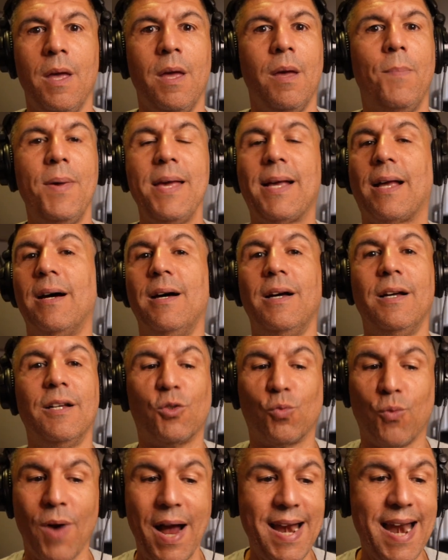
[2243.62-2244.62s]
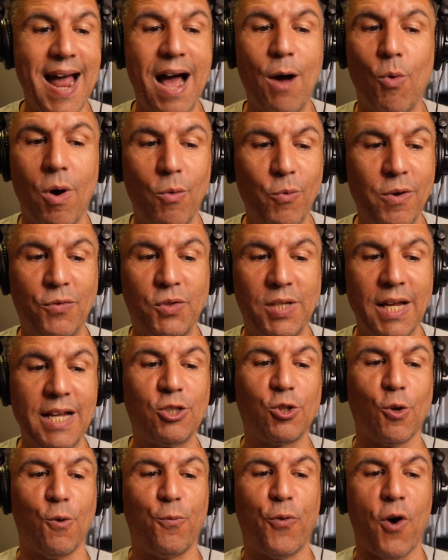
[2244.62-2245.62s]
Because right now what we've
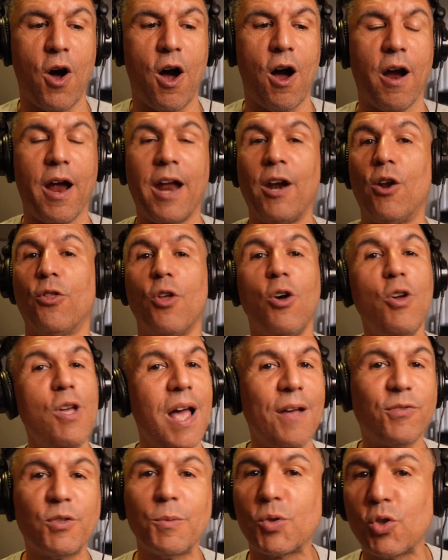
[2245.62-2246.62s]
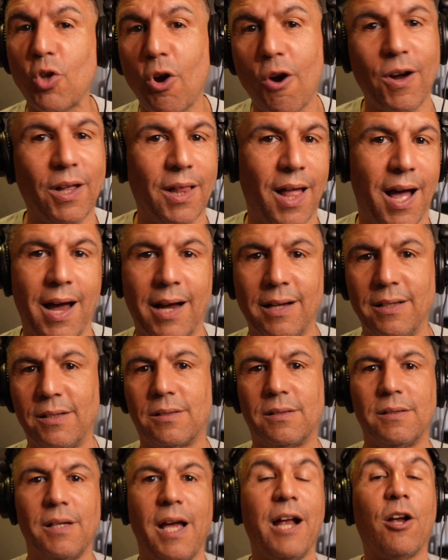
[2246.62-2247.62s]
seen so far, and although you have some
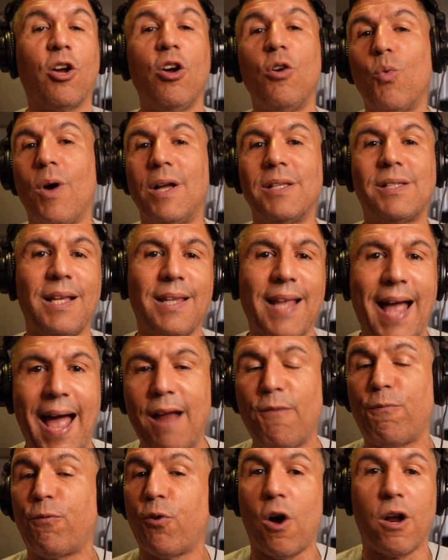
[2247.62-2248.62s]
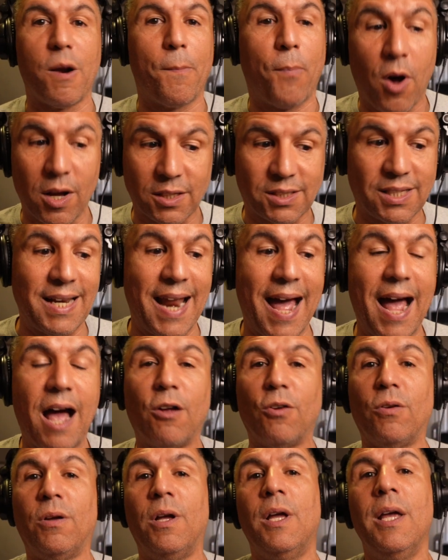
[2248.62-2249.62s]
storylines, and good ones at that, Florida-Boston
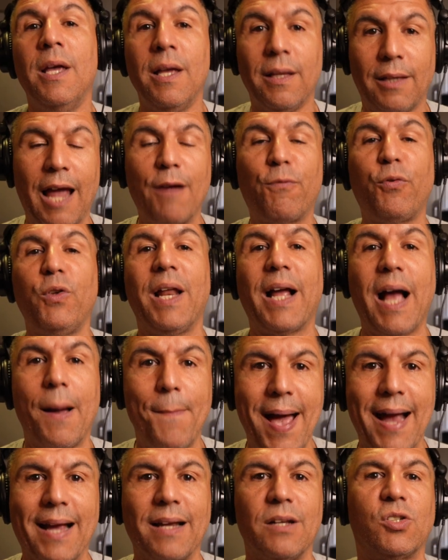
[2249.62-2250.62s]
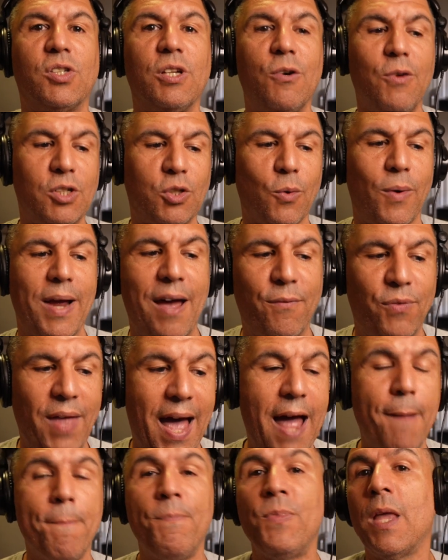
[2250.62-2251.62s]
now, thankfully they got back in a series, so we have
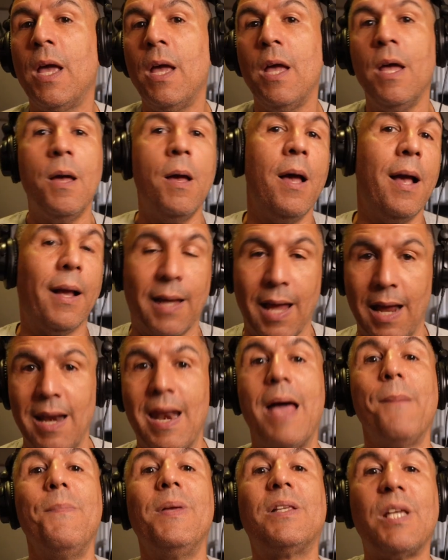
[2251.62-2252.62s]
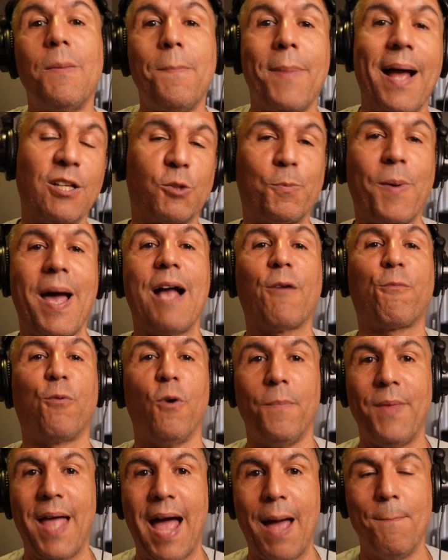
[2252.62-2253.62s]
that. Can Edmonton bounce back
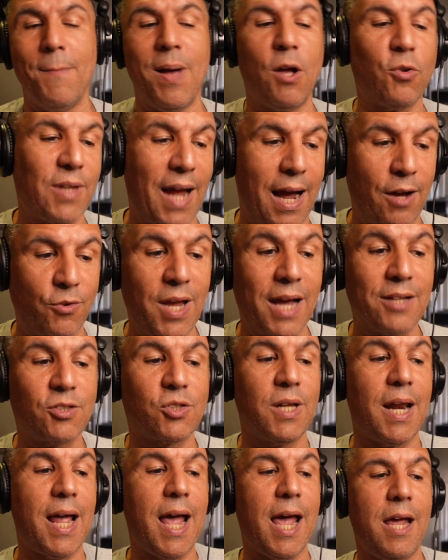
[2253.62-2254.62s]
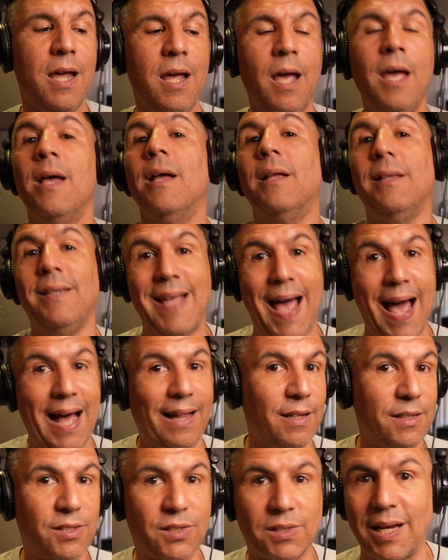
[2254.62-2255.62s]
from that meltdown yesterday?
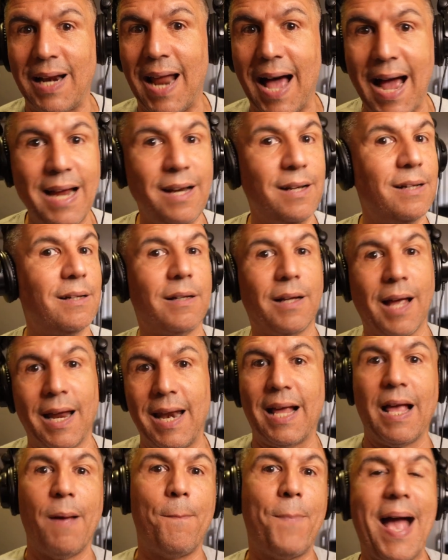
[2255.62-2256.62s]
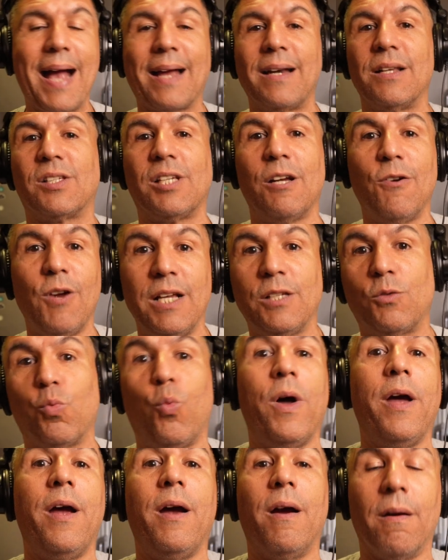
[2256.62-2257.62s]
Dallas tonight, can they get back in a series
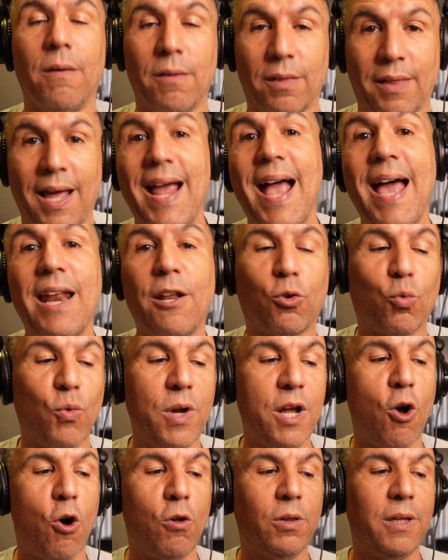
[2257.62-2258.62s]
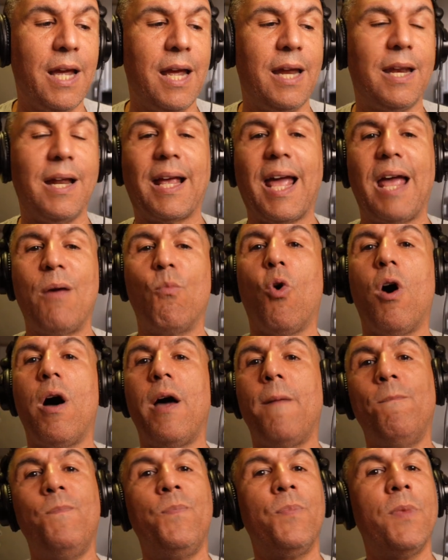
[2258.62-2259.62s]
where they had a three-goal lead in game
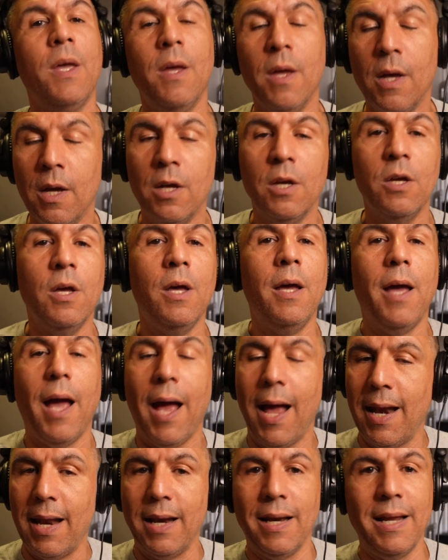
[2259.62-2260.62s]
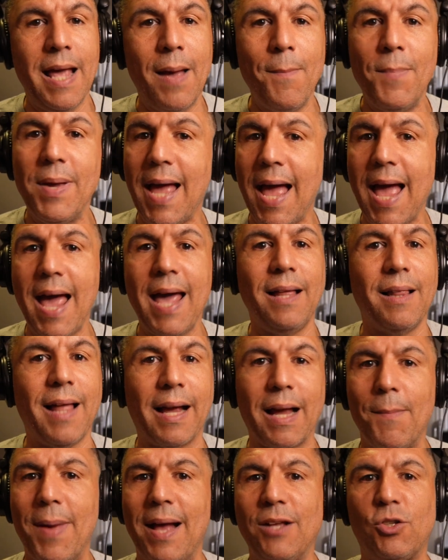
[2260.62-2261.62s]
one? And in the N B A,
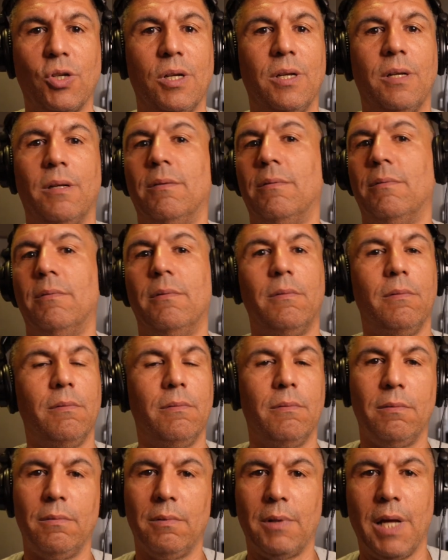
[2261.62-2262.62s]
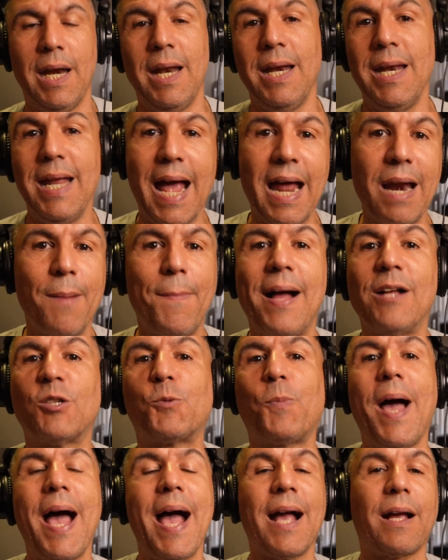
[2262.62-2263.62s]
like I mentioned, can Indiana
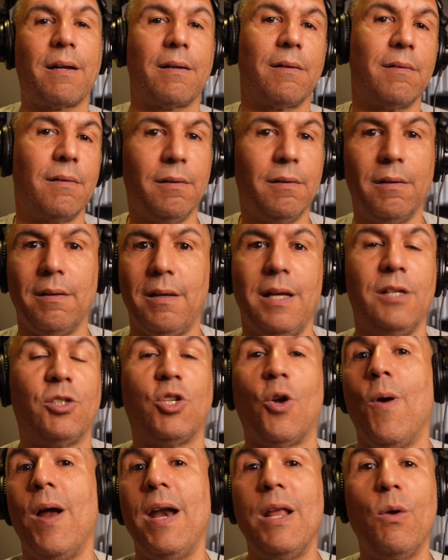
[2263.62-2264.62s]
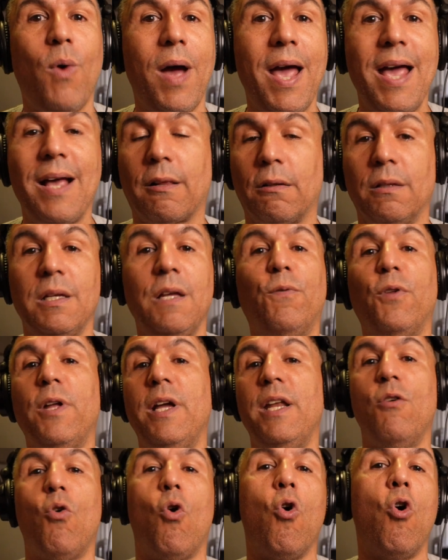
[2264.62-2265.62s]
bounce back? Is there any way
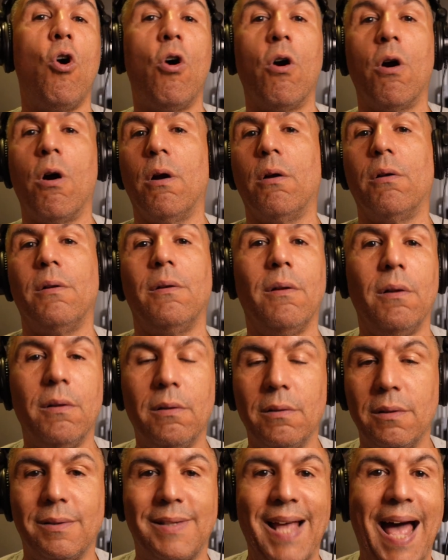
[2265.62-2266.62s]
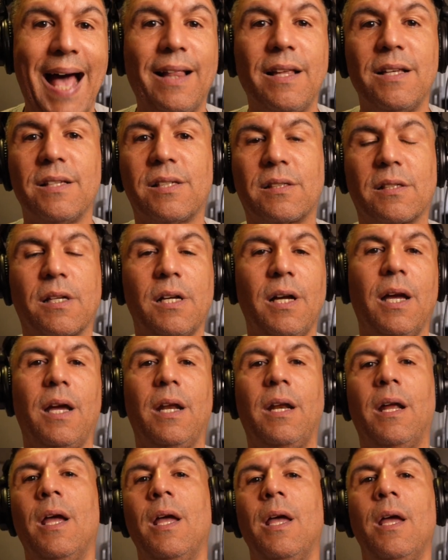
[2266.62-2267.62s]
Cleveland or Dallas
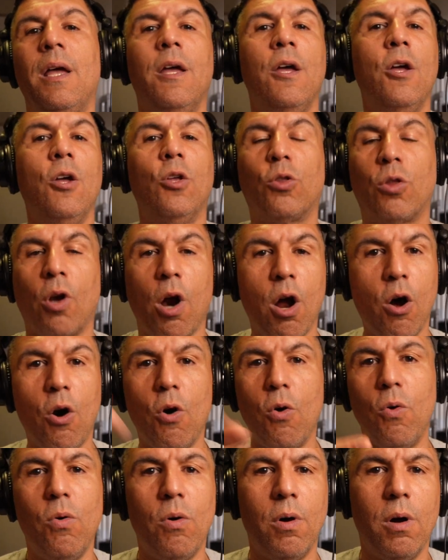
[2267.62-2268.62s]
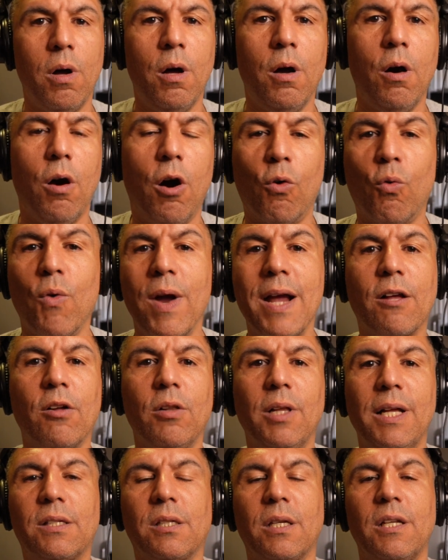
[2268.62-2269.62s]
could throw a
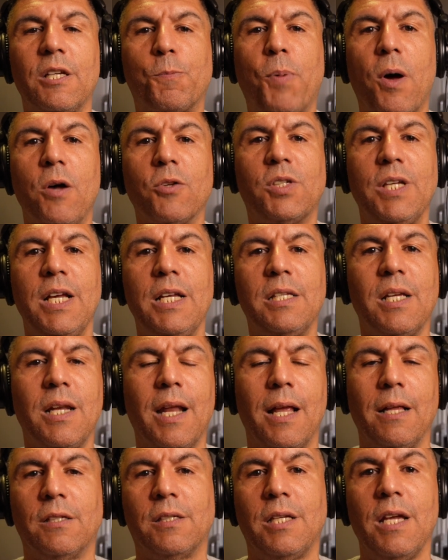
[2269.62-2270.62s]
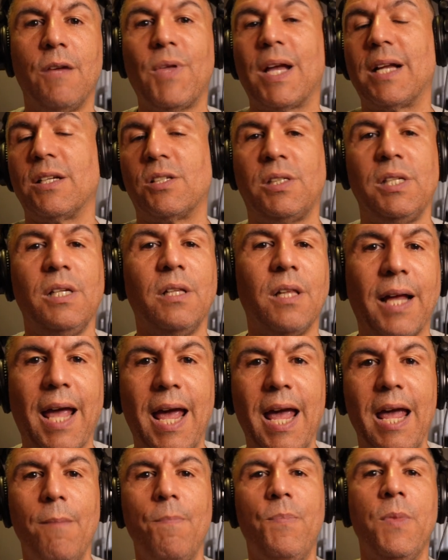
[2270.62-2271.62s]
wrinkle into this postseason and see if they could steal a
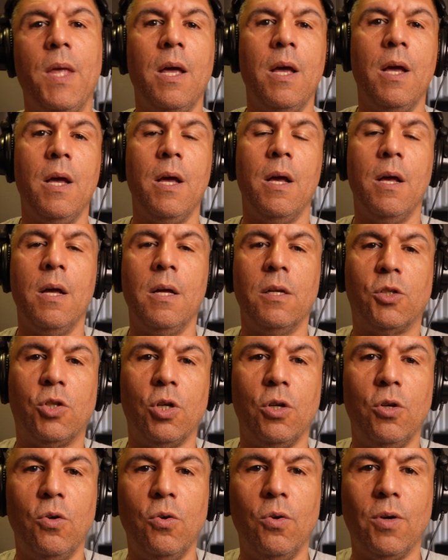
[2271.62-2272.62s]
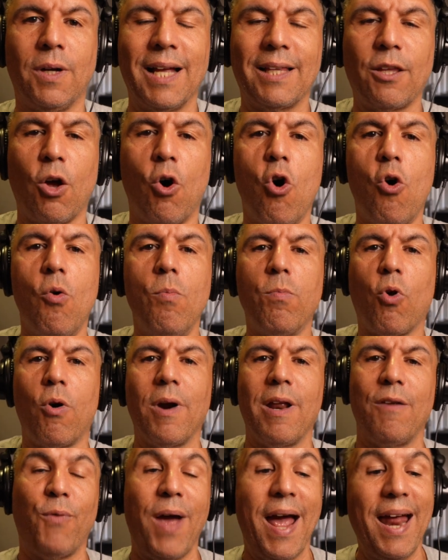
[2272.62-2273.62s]
game to get the home
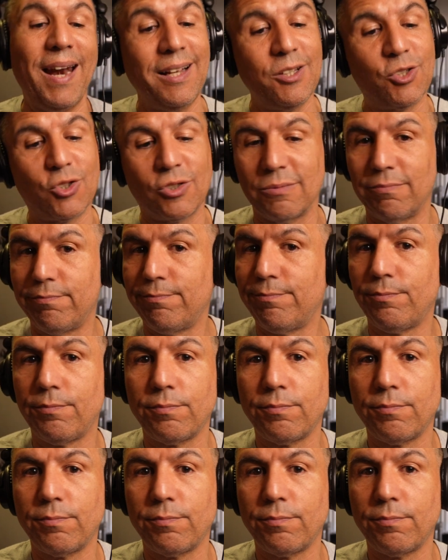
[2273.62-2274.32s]
court advantage?